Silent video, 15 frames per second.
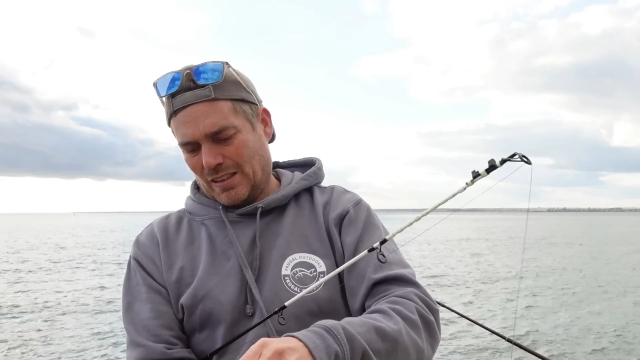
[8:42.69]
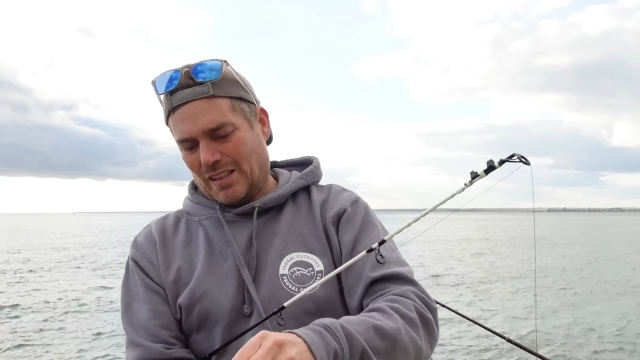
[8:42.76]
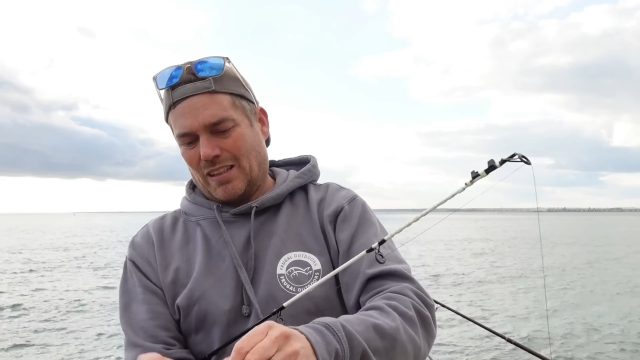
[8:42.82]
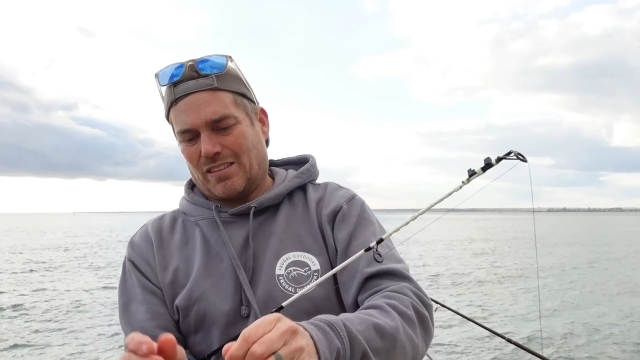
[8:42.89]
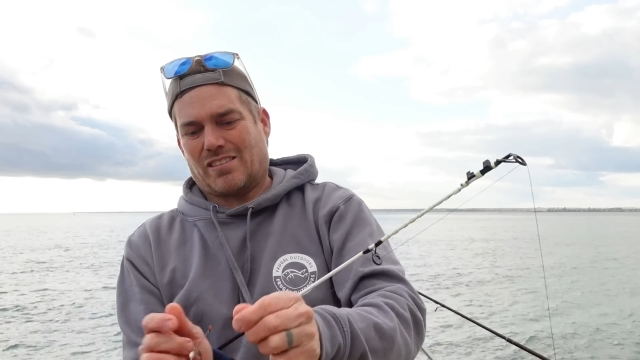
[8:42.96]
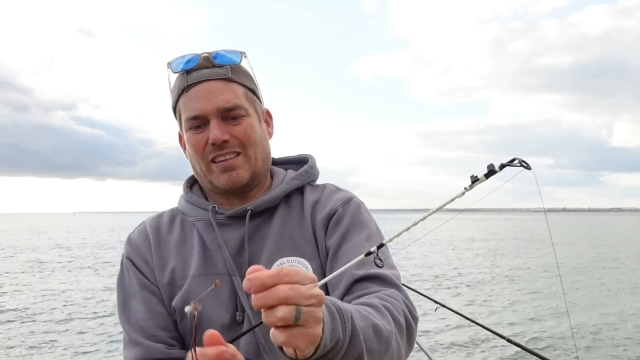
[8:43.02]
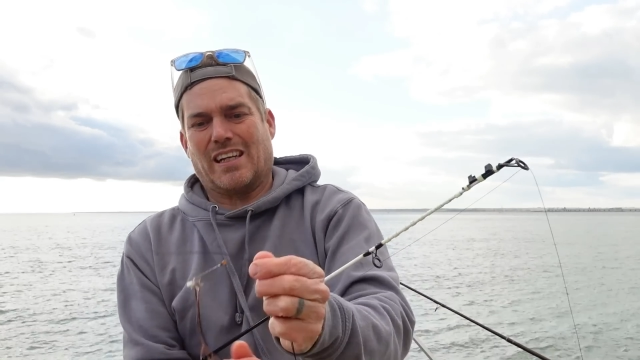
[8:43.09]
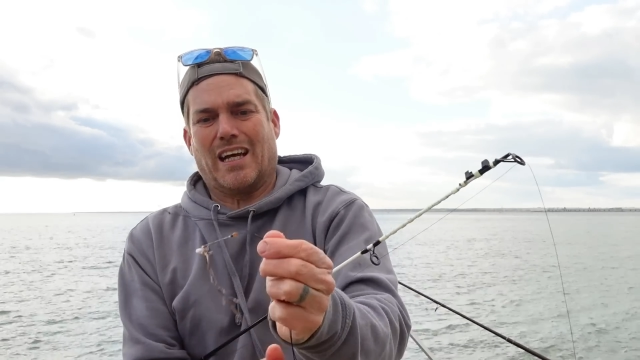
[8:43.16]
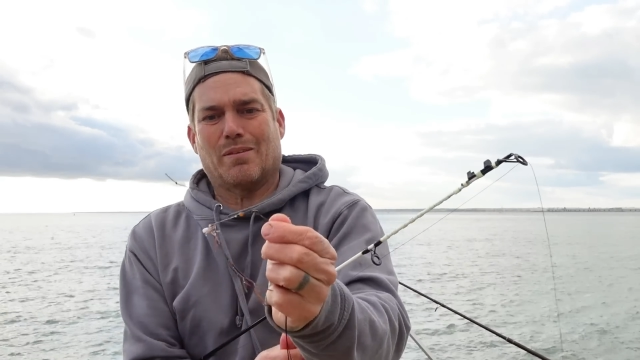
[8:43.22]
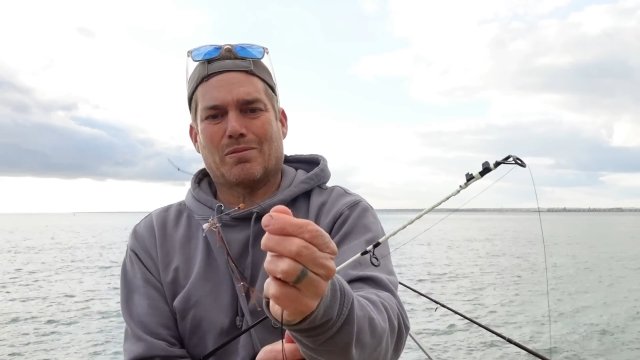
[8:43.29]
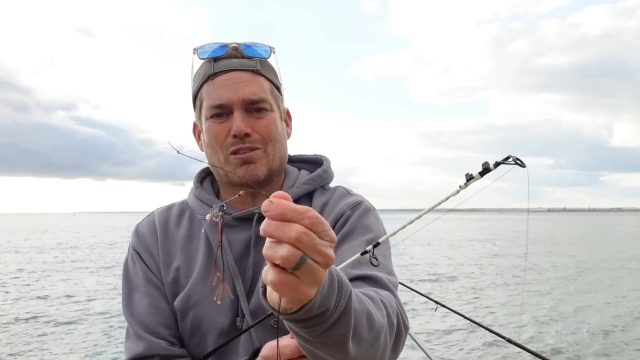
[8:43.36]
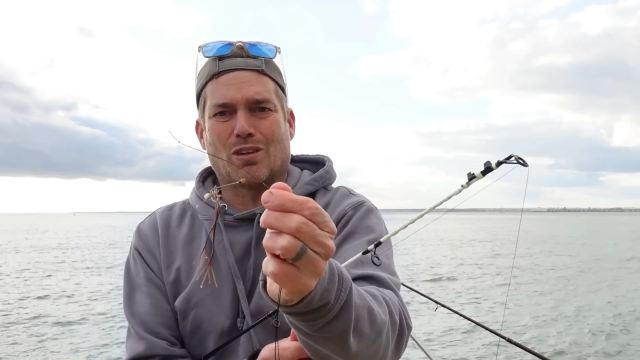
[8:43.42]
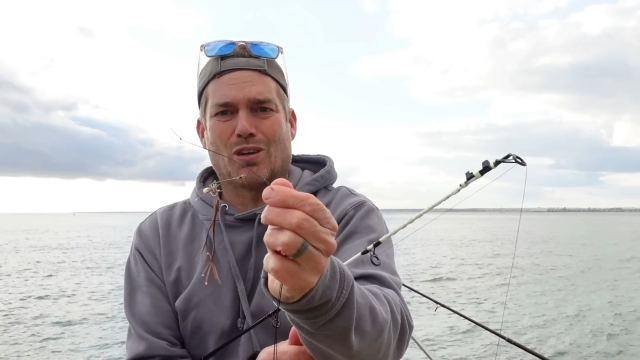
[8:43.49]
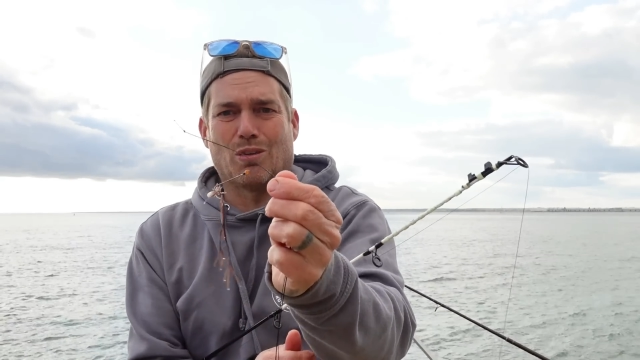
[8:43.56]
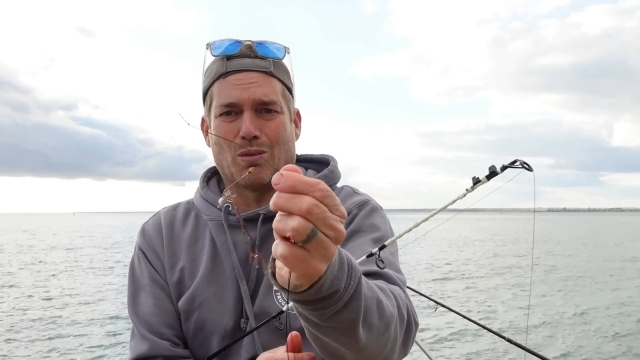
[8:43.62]
it
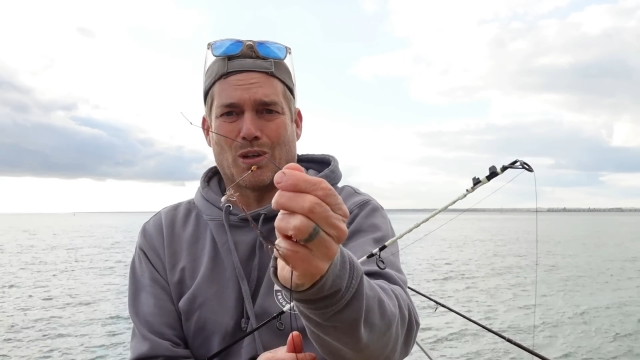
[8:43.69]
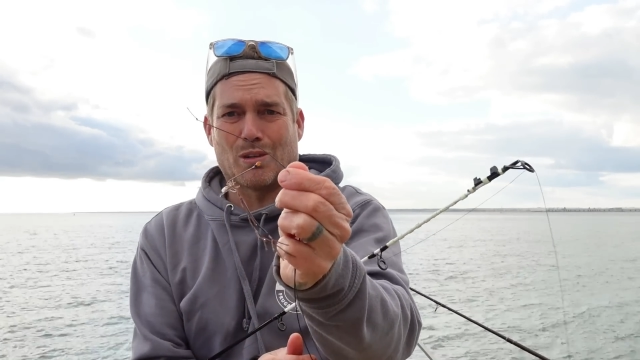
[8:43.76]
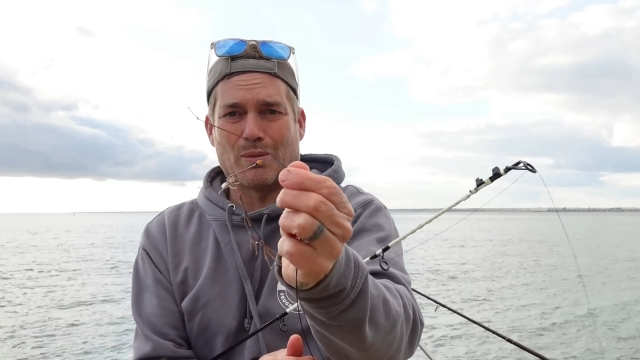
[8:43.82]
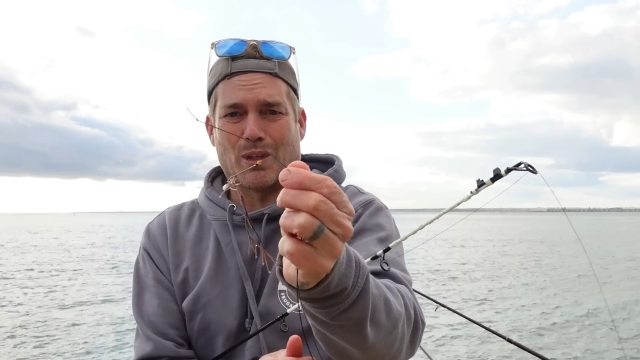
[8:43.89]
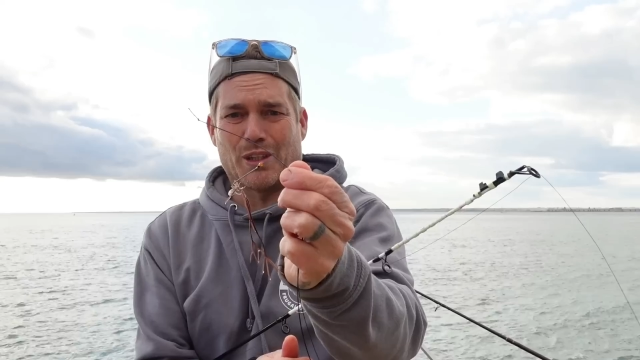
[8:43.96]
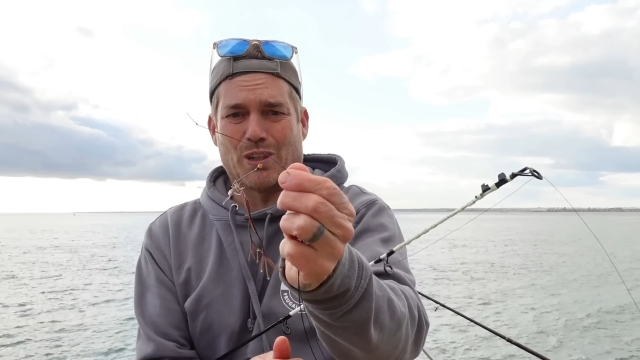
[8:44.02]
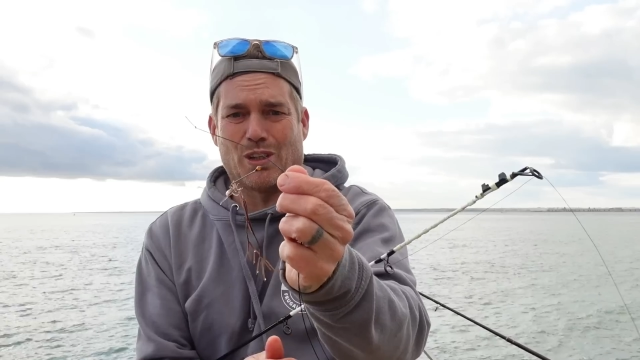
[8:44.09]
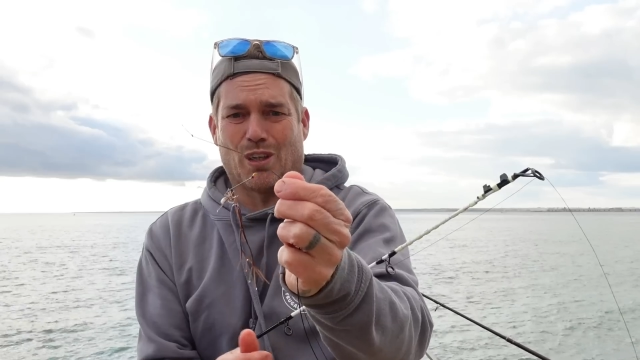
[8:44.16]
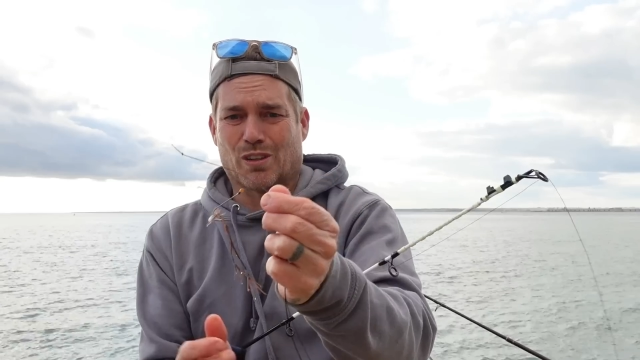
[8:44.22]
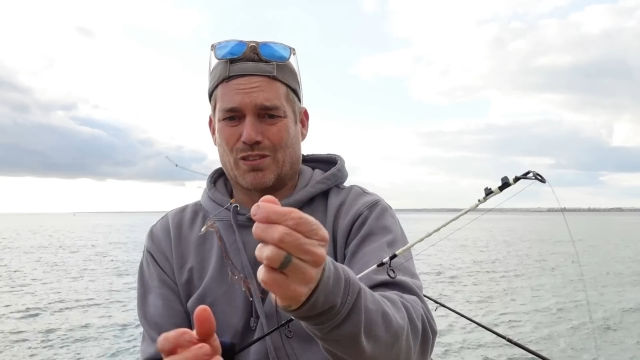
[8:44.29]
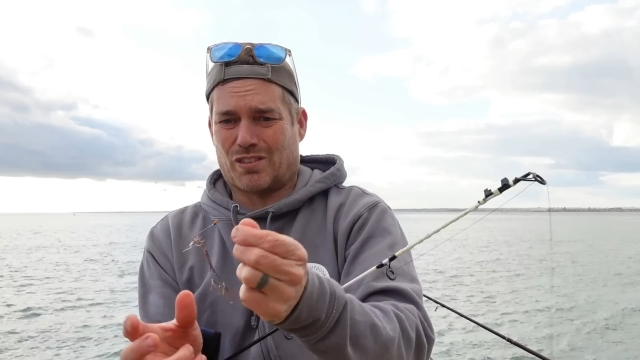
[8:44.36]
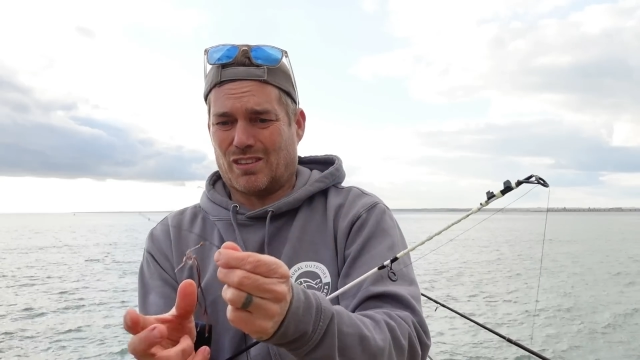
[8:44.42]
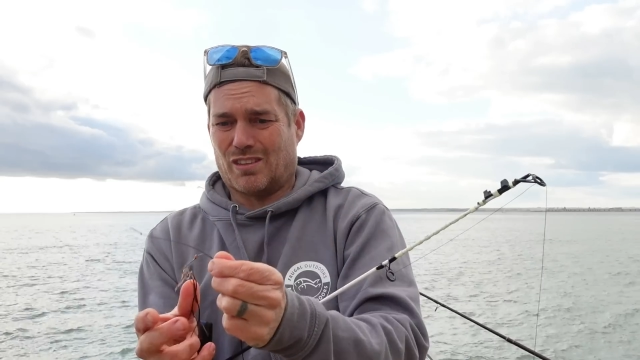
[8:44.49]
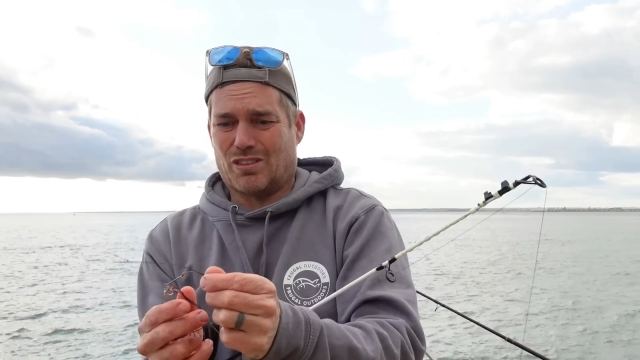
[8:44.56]
snapped on one of my knots.